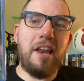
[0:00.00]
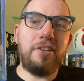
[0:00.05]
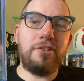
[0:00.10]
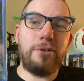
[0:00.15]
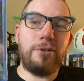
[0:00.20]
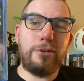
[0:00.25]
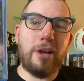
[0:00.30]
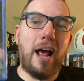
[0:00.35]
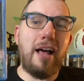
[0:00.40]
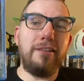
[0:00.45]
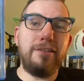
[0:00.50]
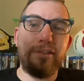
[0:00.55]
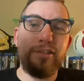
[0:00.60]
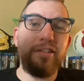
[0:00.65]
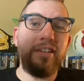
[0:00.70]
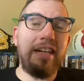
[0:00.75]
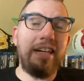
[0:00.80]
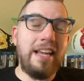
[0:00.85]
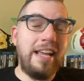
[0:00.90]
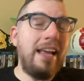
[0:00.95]
at your Dollar
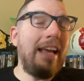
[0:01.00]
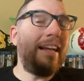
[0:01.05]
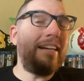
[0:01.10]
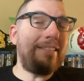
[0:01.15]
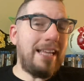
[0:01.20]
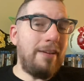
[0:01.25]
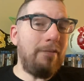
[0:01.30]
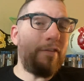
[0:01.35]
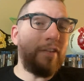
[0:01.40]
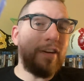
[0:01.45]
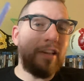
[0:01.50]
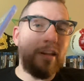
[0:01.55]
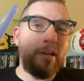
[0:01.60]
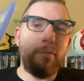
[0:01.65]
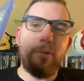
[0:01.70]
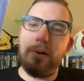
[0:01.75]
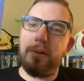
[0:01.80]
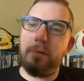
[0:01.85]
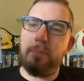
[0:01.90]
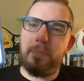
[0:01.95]
Tree, definitely
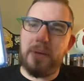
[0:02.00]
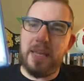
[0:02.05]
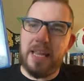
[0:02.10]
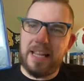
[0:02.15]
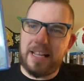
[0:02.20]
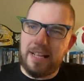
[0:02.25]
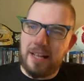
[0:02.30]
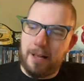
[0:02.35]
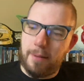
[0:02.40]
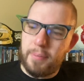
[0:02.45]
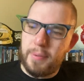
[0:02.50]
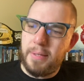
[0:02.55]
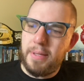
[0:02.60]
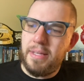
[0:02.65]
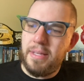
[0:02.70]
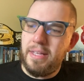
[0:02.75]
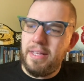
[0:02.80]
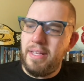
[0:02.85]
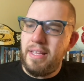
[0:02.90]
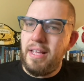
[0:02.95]
worth a pickup.
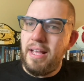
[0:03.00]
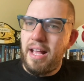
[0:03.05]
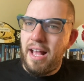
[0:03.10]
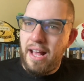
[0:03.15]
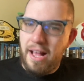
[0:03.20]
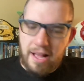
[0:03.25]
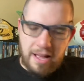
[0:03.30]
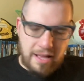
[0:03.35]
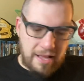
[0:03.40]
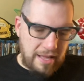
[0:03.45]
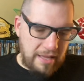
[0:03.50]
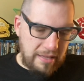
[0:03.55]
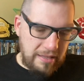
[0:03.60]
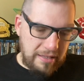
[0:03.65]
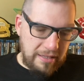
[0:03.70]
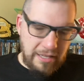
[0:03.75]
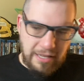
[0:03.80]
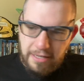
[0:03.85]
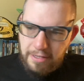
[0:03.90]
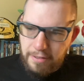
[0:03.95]

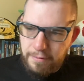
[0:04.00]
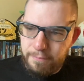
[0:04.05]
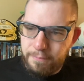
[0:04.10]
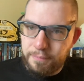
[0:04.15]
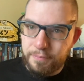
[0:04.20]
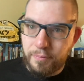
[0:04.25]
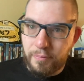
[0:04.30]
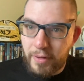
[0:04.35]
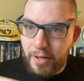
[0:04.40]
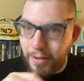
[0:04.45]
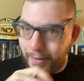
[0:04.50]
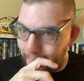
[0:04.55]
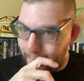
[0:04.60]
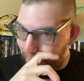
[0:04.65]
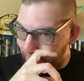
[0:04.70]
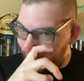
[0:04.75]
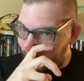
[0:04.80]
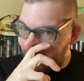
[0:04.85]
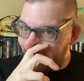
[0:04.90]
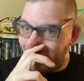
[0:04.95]
Uh,
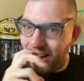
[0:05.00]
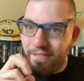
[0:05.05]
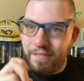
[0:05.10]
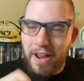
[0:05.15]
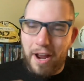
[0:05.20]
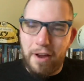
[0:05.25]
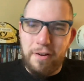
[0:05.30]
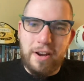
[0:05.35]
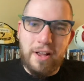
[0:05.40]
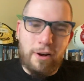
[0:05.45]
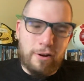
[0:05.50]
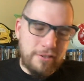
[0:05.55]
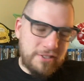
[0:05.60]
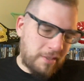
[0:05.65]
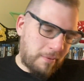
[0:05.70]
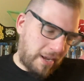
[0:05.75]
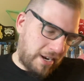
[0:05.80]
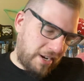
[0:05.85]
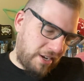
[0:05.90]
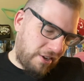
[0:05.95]
this I found it
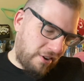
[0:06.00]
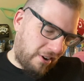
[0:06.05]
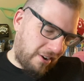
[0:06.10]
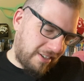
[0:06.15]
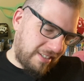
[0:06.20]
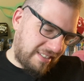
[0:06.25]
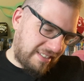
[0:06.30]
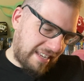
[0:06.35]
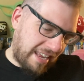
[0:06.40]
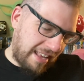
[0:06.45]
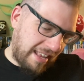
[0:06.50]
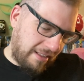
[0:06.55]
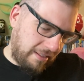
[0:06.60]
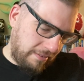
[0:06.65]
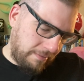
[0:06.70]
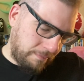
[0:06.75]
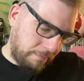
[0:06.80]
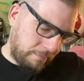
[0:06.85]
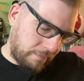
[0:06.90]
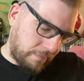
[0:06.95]
also at a yard
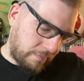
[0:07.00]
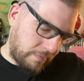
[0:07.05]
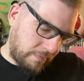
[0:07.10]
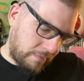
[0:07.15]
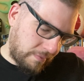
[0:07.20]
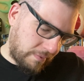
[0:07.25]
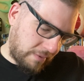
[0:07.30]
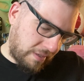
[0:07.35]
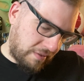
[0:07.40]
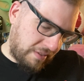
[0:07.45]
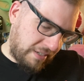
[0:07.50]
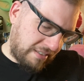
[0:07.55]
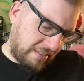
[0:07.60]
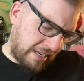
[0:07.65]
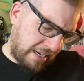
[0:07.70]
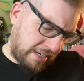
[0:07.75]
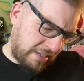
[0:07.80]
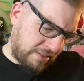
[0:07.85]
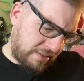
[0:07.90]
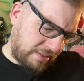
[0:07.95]
sale. These
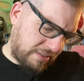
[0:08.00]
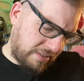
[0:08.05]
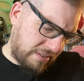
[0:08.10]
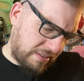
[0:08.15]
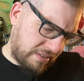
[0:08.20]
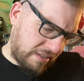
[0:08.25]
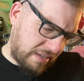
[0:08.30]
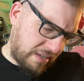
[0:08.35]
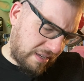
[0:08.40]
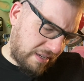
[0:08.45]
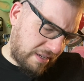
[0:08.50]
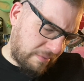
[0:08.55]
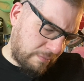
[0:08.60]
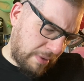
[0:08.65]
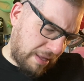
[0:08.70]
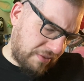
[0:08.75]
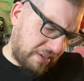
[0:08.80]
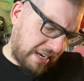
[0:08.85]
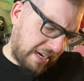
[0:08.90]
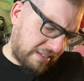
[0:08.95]
next, uh,
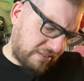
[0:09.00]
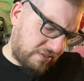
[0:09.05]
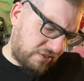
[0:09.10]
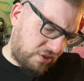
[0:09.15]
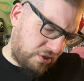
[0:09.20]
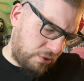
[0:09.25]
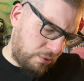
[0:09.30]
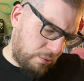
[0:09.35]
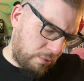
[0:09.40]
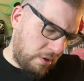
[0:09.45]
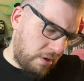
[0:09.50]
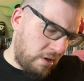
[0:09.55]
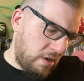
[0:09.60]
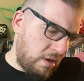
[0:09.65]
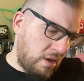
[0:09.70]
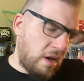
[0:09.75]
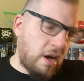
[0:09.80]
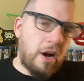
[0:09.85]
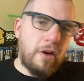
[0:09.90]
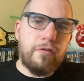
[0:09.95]
well, the next two
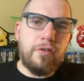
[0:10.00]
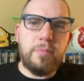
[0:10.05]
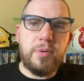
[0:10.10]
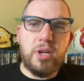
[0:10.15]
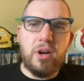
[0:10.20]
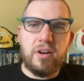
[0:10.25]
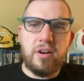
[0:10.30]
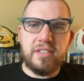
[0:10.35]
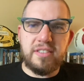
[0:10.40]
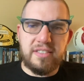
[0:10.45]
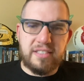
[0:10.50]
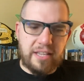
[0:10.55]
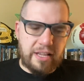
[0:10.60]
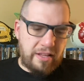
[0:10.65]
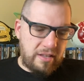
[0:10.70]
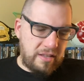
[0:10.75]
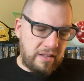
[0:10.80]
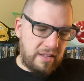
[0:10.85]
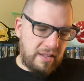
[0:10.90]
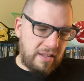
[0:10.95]
are from a yard
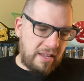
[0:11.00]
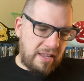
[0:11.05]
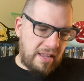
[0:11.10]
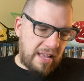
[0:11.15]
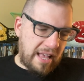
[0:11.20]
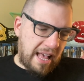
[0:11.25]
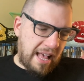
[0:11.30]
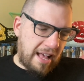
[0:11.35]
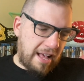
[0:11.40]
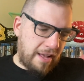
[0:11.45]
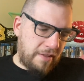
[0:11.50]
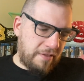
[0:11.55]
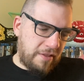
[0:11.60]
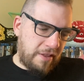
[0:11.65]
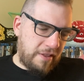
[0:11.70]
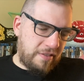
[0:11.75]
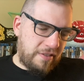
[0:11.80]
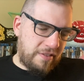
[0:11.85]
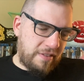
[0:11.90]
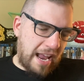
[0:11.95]
sale. Uh,
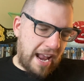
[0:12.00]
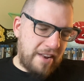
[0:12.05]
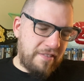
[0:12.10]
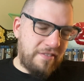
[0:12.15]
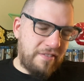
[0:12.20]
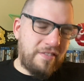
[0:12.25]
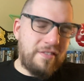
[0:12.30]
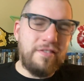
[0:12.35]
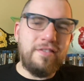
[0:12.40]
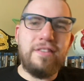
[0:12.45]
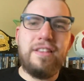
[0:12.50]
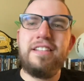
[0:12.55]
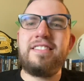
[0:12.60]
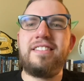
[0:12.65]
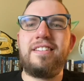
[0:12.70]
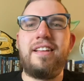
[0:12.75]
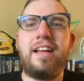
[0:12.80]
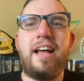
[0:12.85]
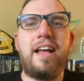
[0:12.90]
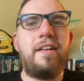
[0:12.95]
and this,
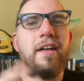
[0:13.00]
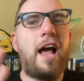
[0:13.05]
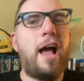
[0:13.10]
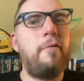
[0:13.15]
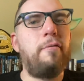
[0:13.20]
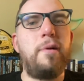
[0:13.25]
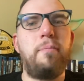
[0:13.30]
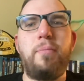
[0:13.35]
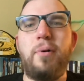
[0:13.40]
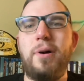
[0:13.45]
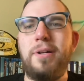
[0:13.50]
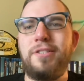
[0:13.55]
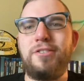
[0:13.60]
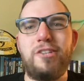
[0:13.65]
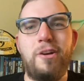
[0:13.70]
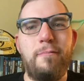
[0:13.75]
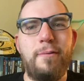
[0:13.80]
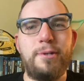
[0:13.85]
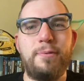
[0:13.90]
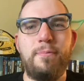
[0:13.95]
I would have bought
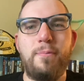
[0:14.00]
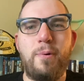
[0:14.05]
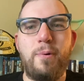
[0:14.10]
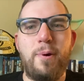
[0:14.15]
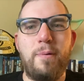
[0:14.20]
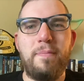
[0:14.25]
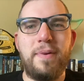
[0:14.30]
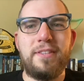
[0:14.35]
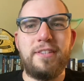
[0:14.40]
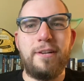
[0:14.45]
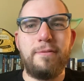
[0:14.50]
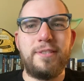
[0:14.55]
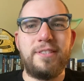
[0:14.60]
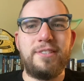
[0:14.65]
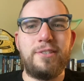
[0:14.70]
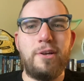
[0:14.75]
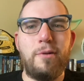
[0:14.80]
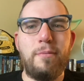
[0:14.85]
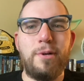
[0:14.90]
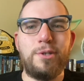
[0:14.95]
so much more, but there was
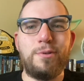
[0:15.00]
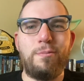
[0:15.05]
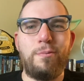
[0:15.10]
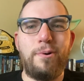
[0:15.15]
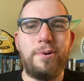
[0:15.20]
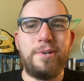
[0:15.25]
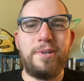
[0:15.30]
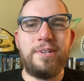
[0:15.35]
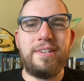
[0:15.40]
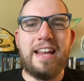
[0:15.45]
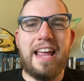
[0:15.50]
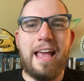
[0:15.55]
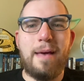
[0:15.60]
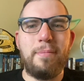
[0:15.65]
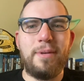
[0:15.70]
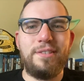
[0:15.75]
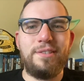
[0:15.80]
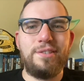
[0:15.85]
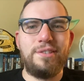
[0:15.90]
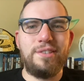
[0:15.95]
so much water
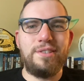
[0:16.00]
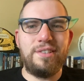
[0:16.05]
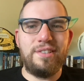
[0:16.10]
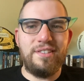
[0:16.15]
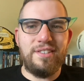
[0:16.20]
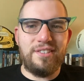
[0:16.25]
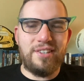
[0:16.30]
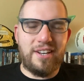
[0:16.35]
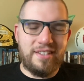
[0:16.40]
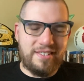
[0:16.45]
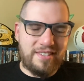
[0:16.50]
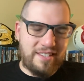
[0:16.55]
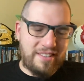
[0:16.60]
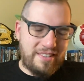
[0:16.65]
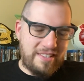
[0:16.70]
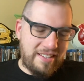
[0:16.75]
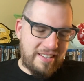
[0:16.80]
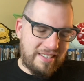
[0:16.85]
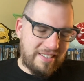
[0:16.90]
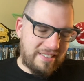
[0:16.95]
damage done to
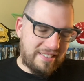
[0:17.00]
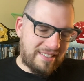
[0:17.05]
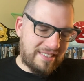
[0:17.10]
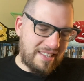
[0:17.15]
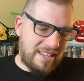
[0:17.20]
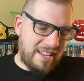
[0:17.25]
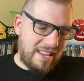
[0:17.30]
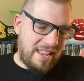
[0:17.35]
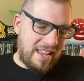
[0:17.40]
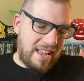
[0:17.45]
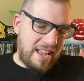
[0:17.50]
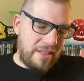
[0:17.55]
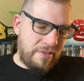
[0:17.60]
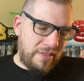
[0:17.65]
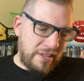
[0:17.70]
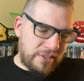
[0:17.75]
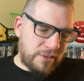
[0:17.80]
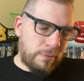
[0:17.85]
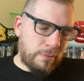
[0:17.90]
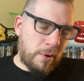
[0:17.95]
these.
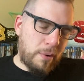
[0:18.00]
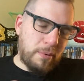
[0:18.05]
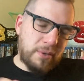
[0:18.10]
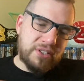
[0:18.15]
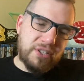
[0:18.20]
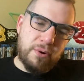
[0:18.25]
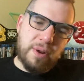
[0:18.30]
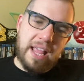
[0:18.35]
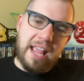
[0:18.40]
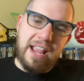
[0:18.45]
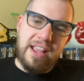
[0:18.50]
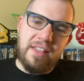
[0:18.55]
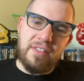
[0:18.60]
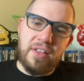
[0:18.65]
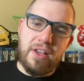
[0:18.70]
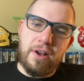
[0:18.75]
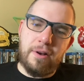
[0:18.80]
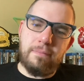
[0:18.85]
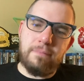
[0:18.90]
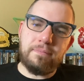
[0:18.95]
This one was okay,
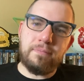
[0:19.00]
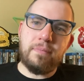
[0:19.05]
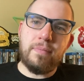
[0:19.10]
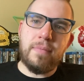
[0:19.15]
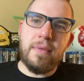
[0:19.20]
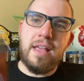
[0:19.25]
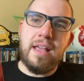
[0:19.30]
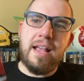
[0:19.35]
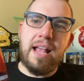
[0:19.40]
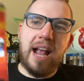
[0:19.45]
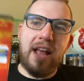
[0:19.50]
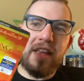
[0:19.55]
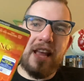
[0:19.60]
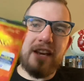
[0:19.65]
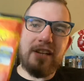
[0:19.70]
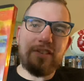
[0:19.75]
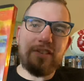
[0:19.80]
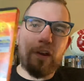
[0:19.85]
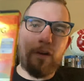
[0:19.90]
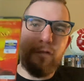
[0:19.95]
though. And that
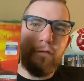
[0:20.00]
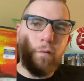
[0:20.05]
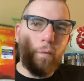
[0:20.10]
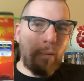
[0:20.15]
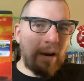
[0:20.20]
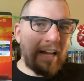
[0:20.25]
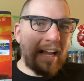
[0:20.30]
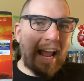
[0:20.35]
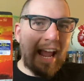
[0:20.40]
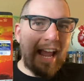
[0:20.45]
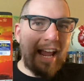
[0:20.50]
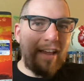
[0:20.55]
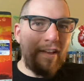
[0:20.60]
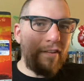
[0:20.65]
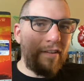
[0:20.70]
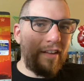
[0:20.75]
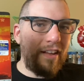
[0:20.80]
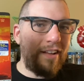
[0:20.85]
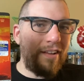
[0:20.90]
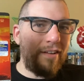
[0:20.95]
is a
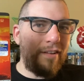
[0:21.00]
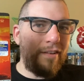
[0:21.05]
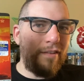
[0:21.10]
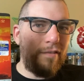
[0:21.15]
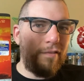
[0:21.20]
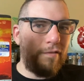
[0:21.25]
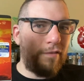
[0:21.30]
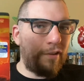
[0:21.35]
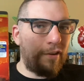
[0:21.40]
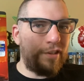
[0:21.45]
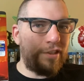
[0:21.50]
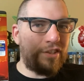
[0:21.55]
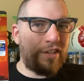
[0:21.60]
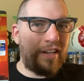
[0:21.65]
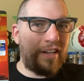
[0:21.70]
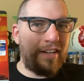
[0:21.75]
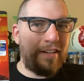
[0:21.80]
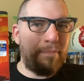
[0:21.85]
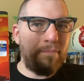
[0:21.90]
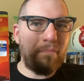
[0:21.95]
4K
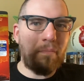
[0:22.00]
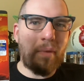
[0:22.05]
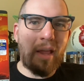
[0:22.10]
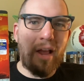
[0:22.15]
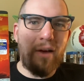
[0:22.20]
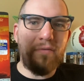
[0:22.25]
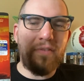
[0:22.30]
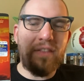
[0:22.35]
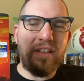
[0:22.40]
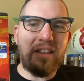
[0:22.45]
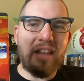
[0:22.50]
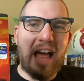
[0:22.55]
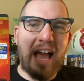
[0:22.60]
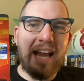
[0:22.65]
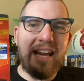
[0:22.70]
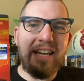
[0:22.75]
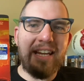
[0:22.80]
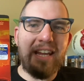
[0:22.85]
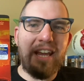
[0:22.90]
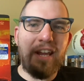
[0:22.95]
version of the
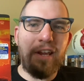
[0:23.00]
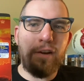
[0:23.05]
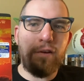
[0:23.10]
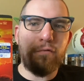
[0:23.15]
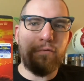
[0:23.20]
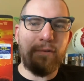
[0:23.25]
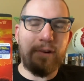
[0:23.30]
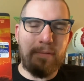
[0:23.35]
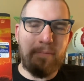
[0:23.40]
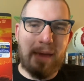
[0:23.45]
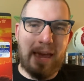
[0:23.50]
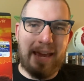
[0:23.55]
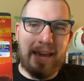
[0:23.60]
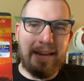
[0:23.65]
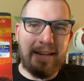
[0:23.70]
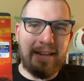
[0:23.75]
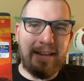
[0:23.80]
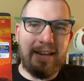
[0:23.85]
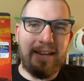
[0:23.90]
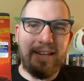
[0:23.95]
Lion King
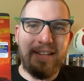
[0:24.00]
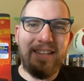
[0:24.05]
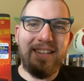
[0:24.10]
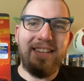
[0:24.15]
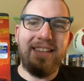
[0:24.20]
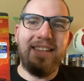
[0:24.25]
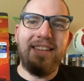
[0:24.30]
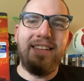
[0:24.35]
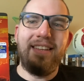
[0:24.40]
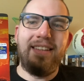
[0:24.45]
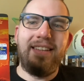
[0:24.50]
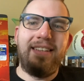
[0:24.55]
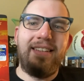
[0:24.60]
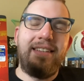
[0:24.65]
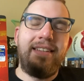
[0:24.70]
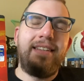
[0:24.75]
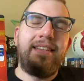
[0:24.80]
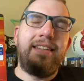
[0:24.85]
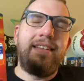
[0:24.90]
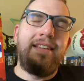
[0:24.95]
remake.
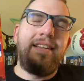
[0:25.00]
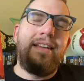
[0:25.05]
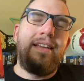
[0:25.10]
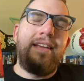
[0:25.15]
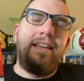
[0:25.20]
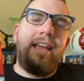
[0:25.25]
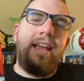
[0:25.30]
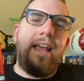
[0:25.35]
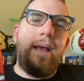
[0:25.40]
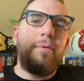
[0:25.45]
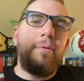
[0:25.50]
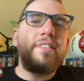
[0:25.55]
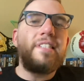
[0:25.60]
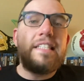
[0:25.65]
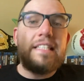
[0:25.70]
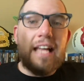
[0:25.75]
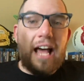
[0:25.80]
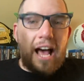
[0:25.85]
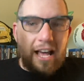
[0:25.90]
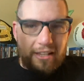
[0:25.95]
It was a
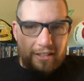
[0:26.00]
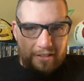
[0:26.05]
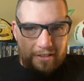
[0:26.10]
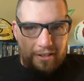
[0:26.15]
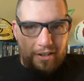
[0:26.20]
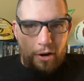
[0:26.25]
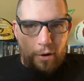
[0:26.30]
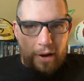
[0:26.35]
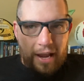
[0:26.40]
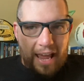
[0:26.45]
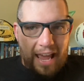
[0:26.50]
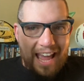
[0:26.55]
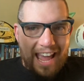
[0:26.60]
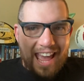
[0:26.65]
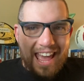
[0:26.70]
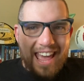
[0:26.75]
dollar, okay?